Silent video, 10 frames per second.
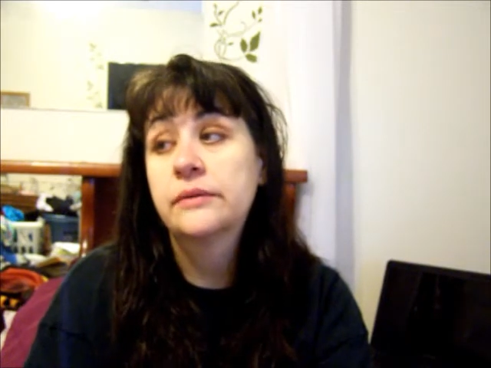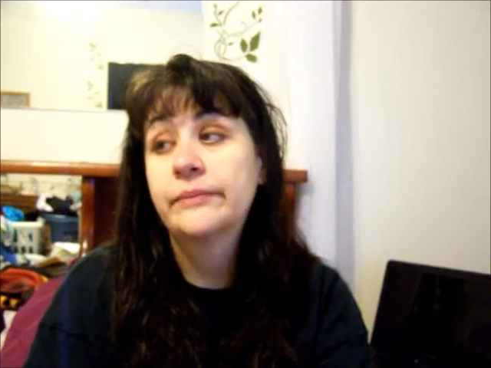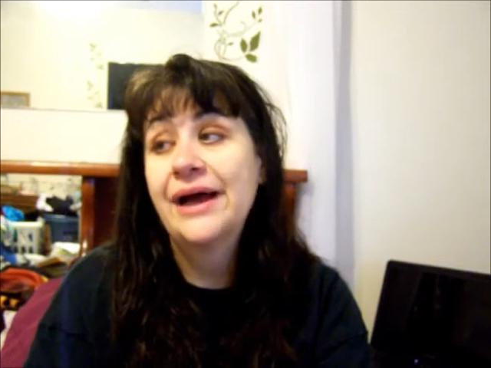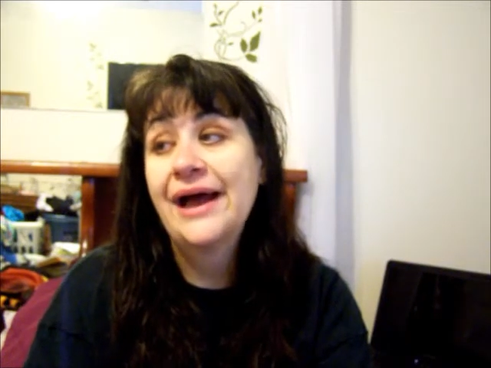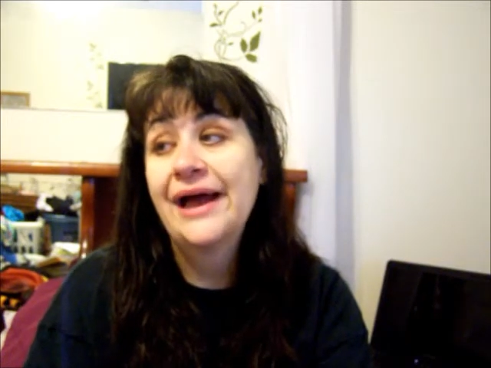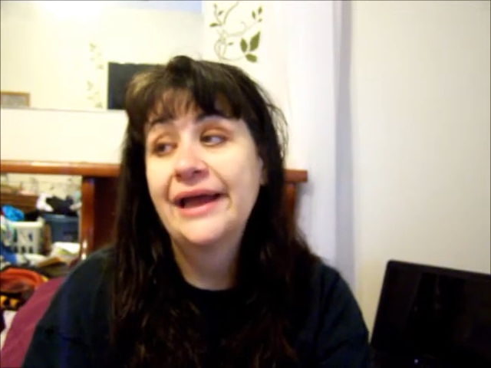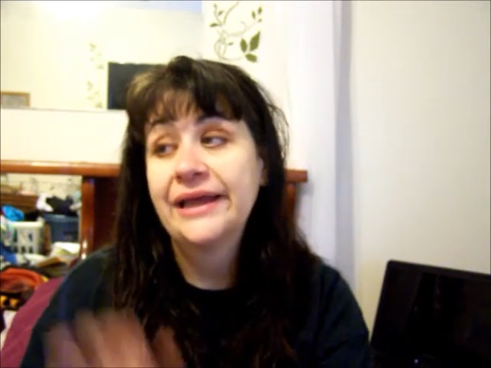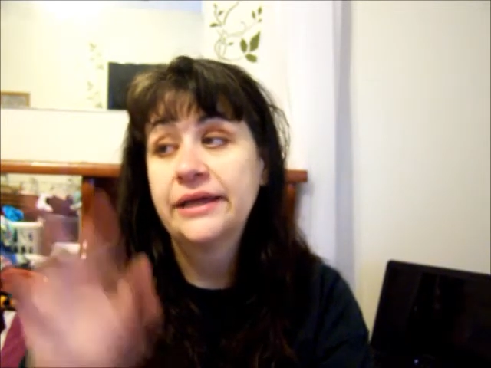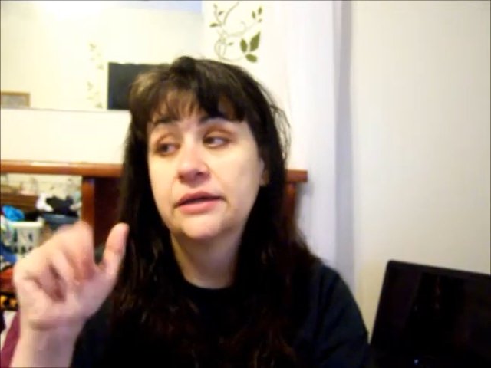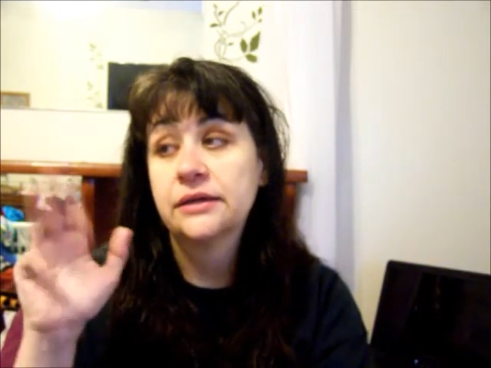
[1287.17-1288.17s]
Bye.
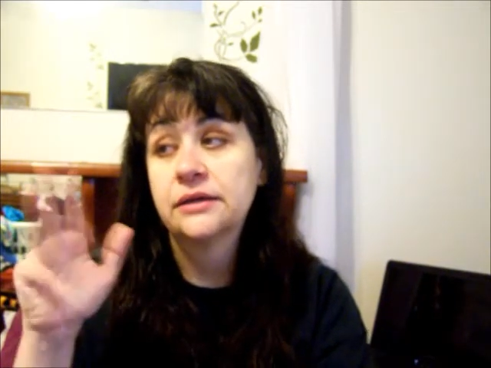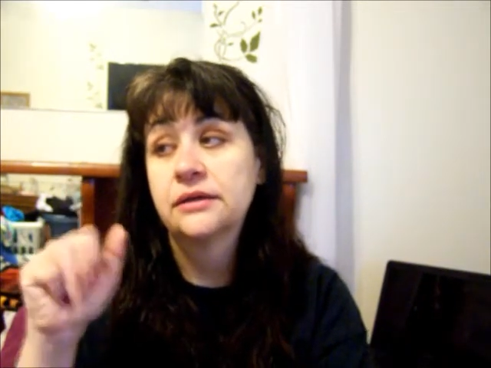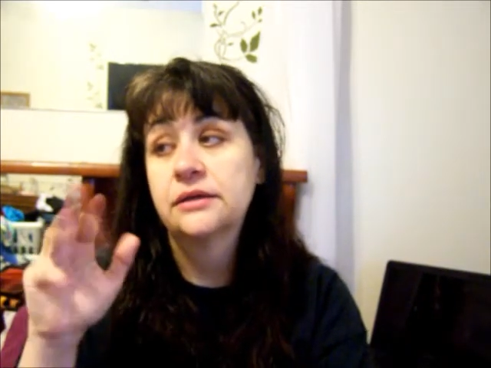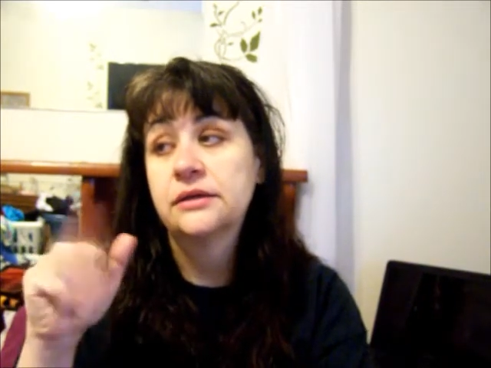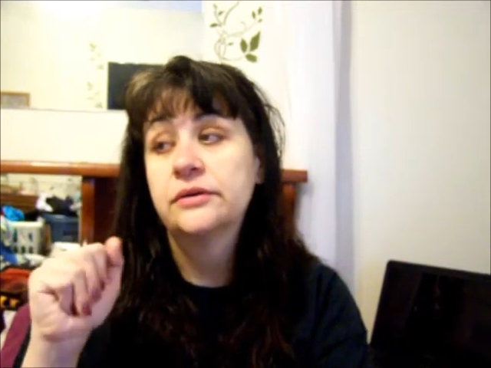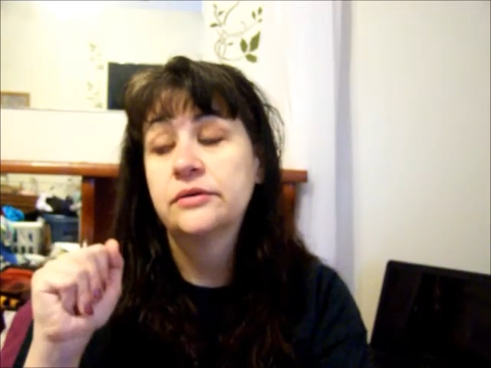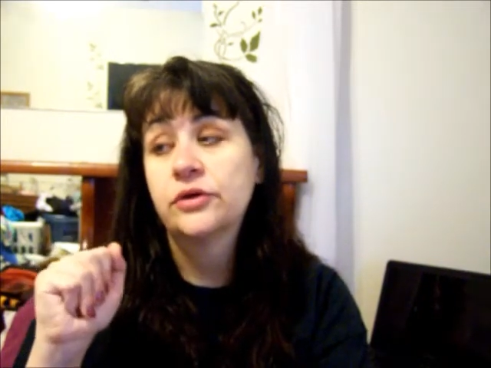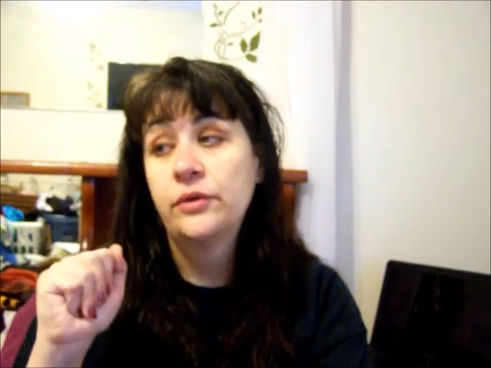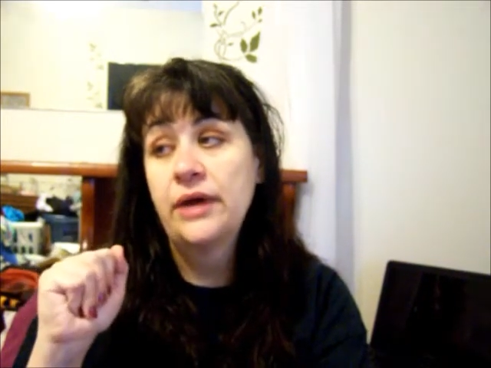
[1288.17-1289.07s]
Go